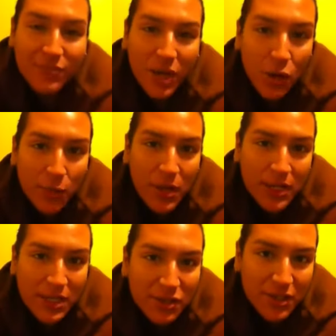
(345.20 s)
I hope you
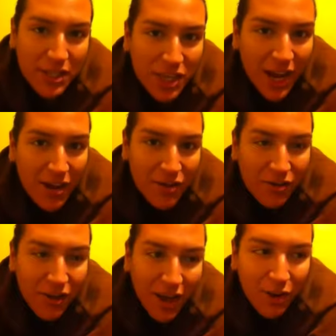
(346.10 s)
guys enjoyed the
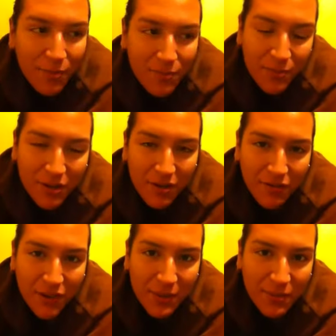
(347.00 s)
channel. I hope you
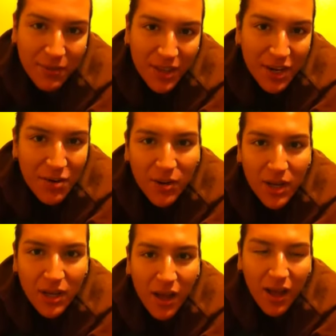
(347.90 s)
didn't find me really annoying.